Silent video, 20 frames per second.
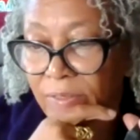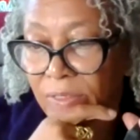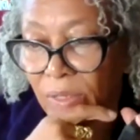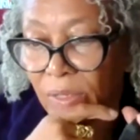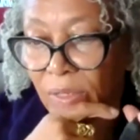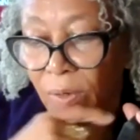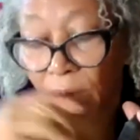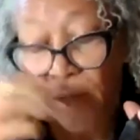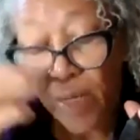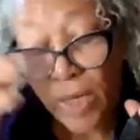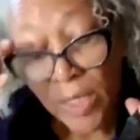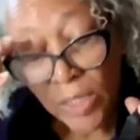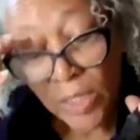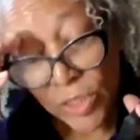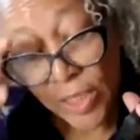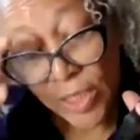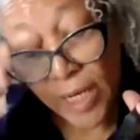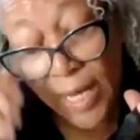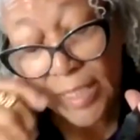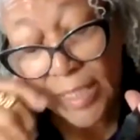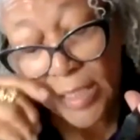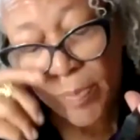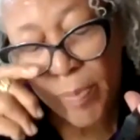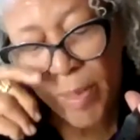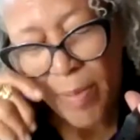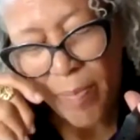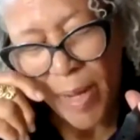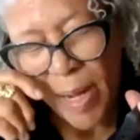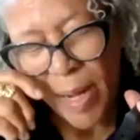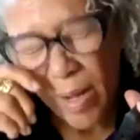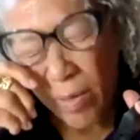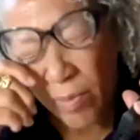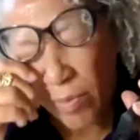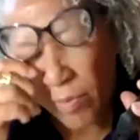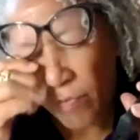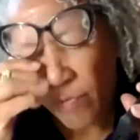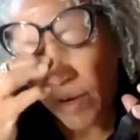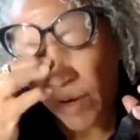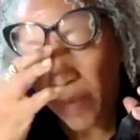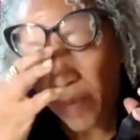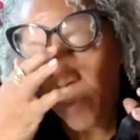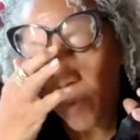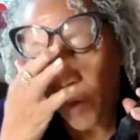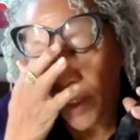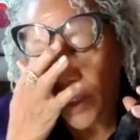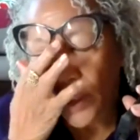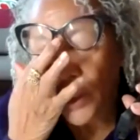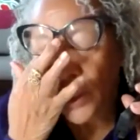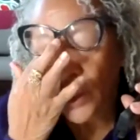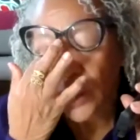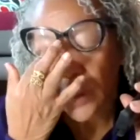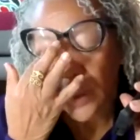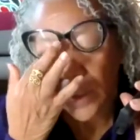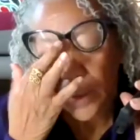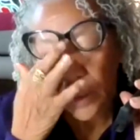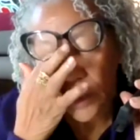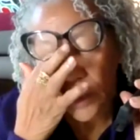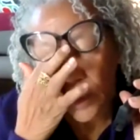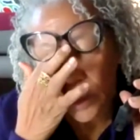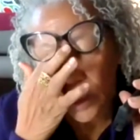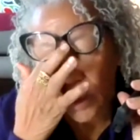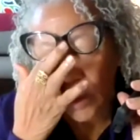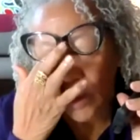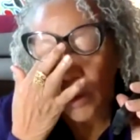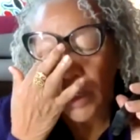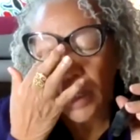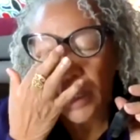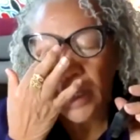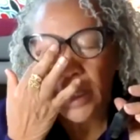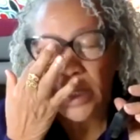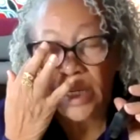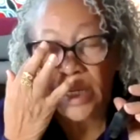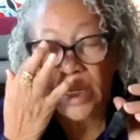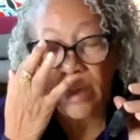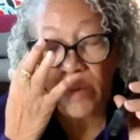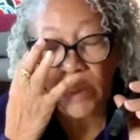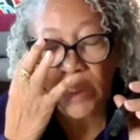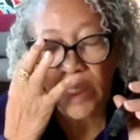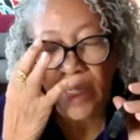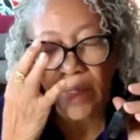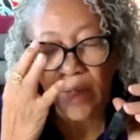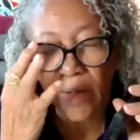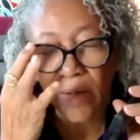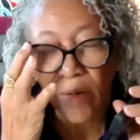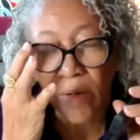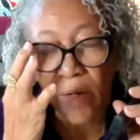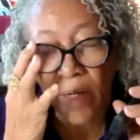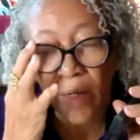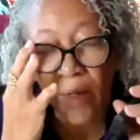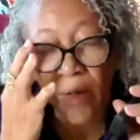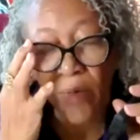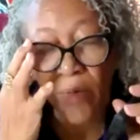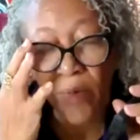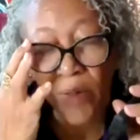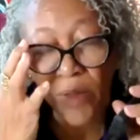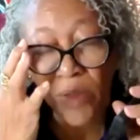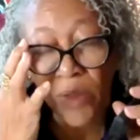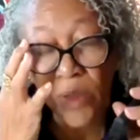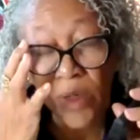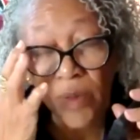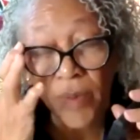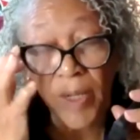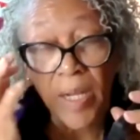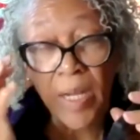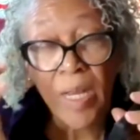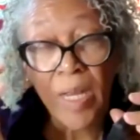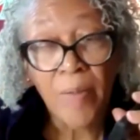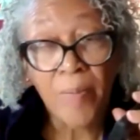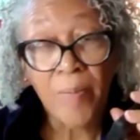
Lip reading: So she asked me about vibration, you know, and I was like, what are you talking about?